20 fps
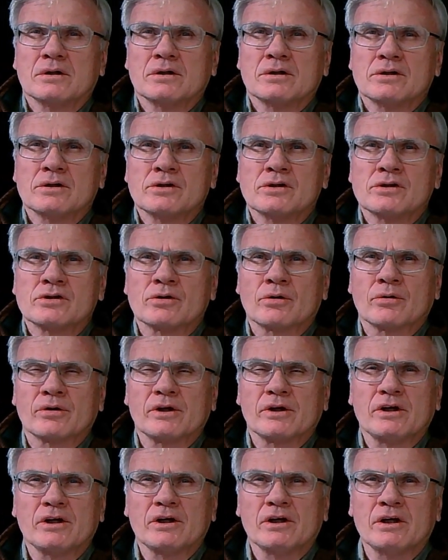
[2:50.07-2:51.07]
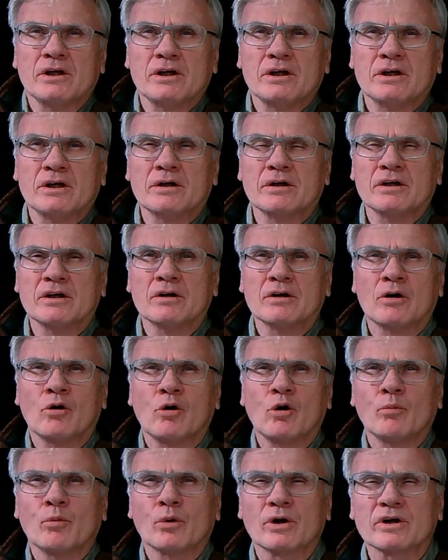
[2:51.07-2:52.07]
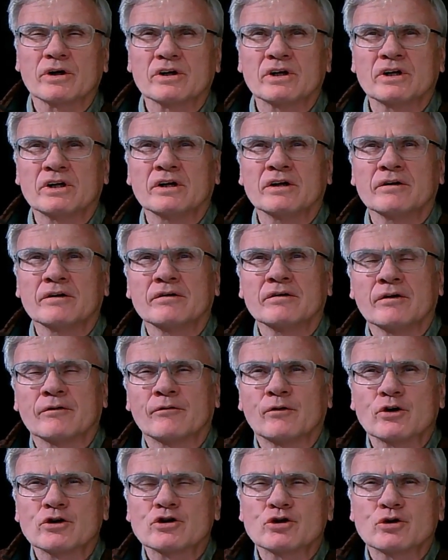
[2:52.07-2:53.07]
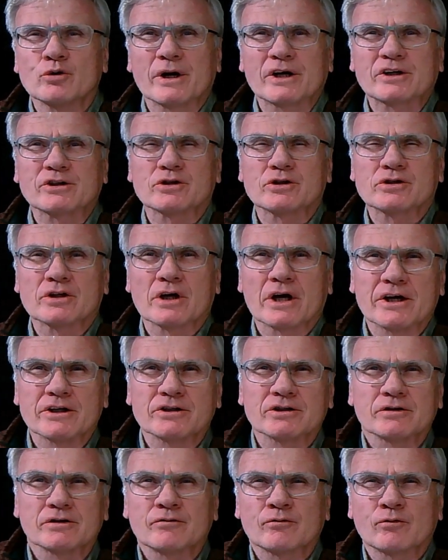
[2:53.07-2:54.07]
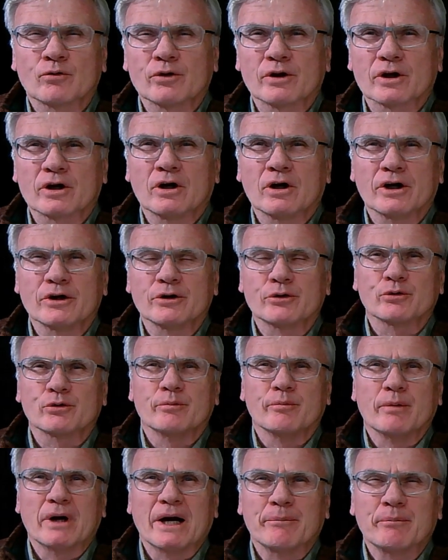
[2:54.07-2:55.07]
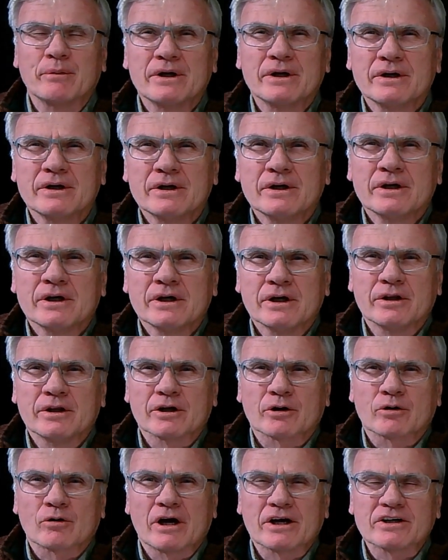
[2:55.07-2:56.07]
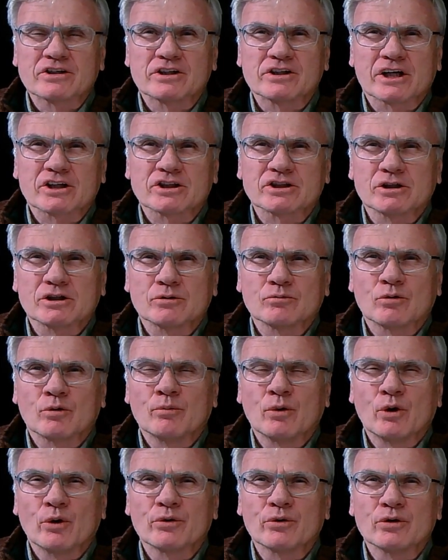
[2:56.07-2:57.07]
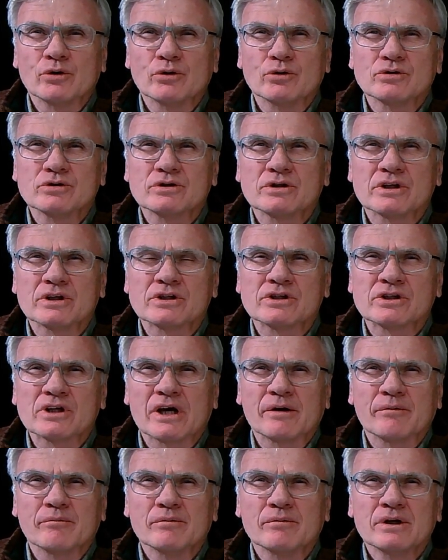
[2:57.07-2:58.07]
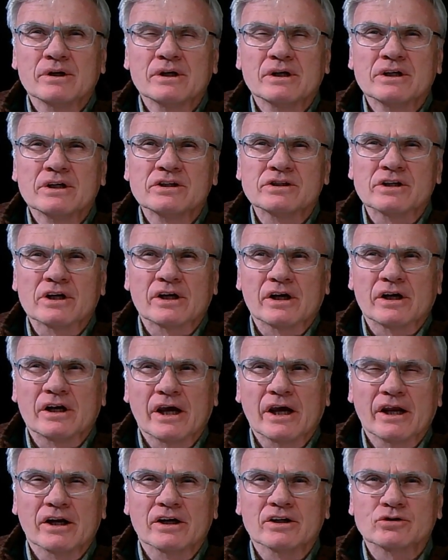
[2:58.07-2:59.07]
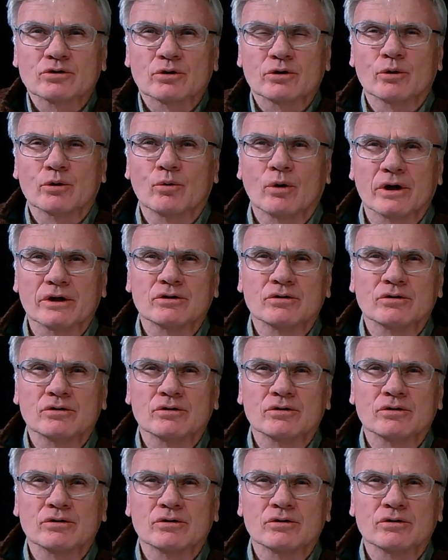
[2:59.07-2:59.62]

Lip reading: So the homework, the first two exercises for the contour map and the cross section will both use the same set of data, so you want to